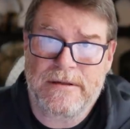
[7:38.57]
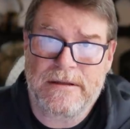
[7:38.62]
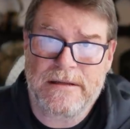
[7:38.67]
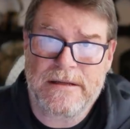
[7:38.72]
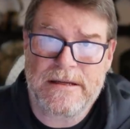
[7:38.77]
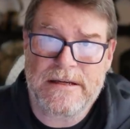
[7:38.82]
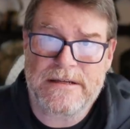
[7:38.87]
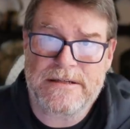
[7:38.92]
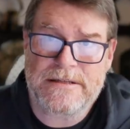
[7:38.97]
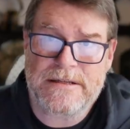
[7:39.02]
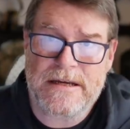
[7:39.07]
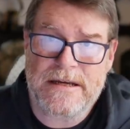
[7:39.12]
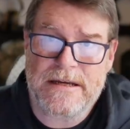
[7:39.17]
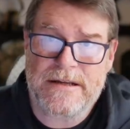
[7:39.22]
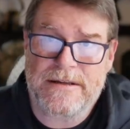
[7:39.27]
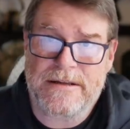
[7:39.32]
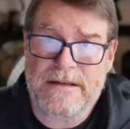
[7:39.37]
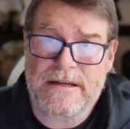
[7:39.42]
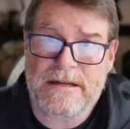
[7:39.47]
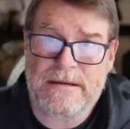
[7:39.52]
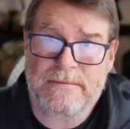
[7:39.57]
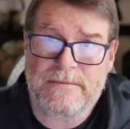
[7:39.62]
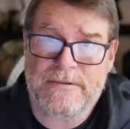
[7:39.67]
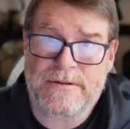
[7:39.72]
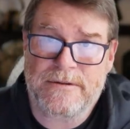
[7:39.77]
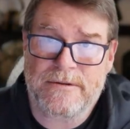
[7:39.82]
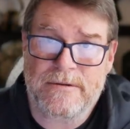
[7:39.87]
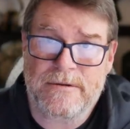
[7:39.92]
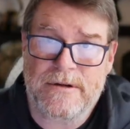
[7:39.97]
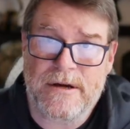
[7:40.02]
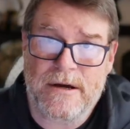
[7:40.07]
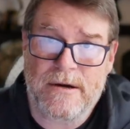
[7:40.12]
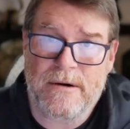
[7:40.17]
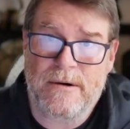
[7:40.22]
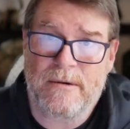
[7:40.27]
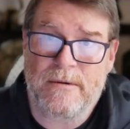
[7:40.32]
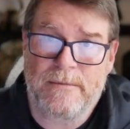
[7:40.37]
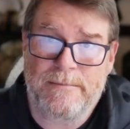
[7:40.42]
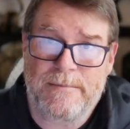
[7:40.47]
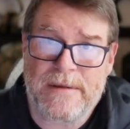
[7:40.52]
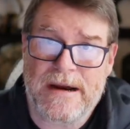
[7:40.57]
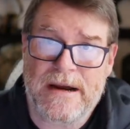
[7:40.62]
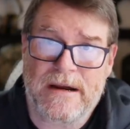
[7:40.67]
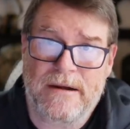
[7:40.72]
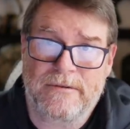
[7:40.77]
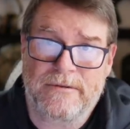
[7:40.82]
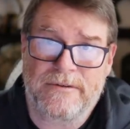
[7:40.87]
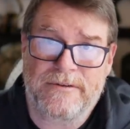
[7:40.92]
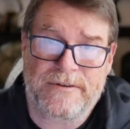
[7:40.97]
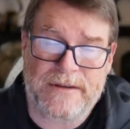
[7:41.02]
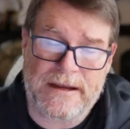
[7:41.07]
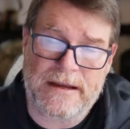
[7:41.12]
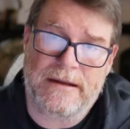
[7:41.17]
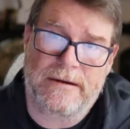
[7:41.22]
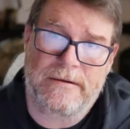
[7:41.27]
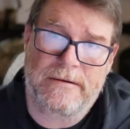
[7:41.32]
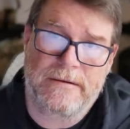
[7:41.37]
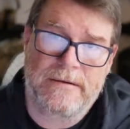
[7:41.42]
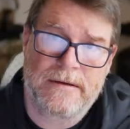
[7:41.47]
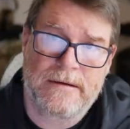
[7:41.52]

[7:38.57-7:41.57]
please tell them to go pound sand.